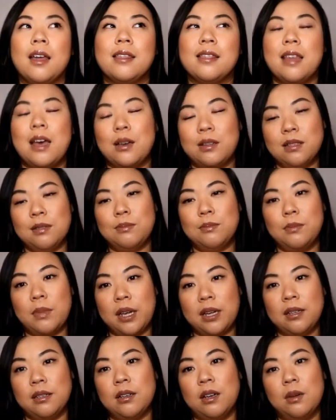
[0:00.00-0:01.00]
That
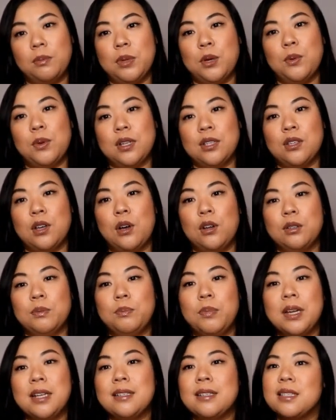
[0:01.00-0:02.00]
might not be what it's called,
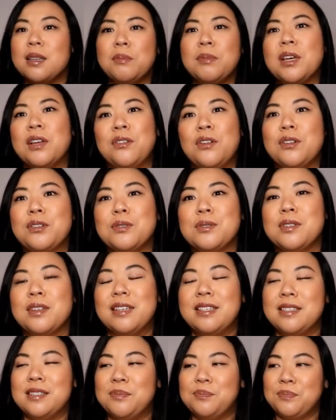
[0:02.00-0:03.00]
but something along those
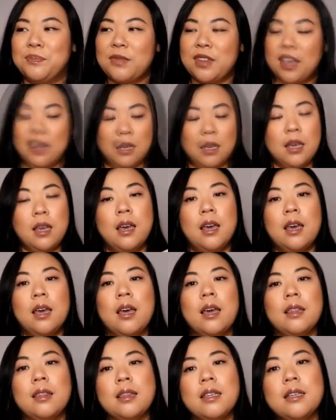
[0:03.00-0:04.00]
lines.
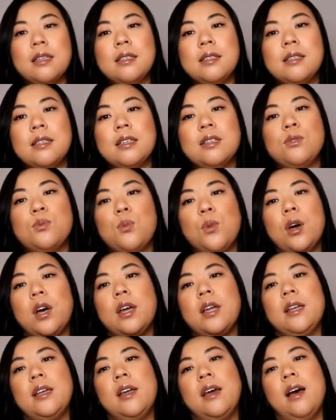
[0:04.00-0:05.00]
This is
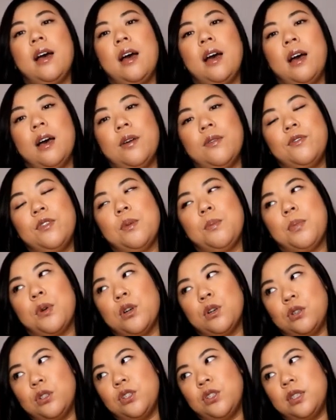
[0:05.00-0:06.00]
one of the
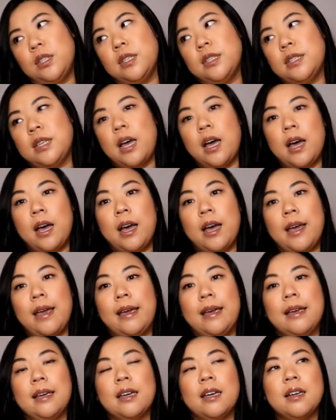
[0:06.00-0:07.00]
purchases
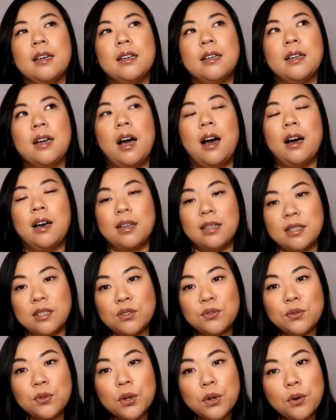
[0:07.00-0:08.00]
I kind
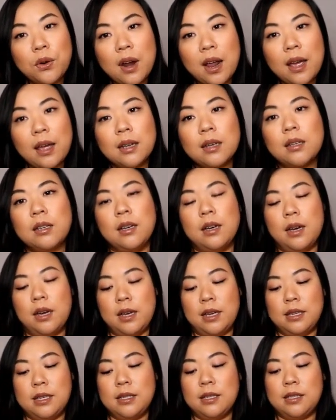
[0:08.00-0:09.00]
of regret,
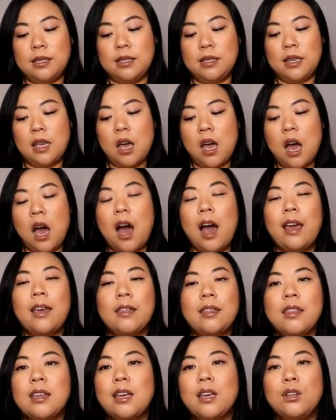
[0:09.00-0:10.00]
because I
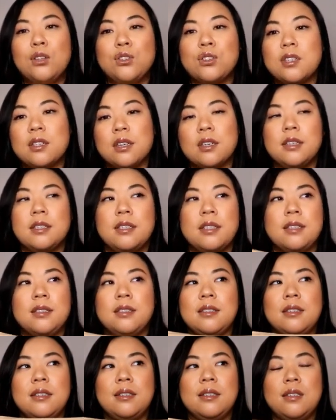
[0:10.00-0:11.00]
think just because
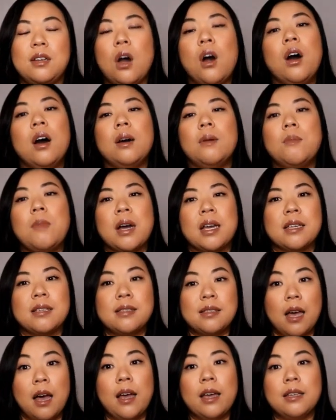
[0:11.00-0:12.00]
it's not my
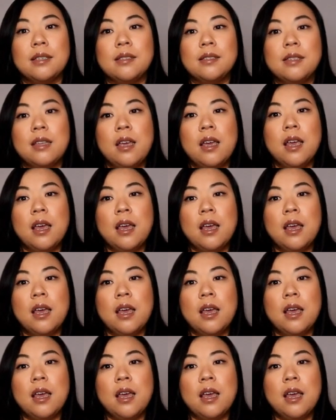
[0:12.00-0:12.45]
size.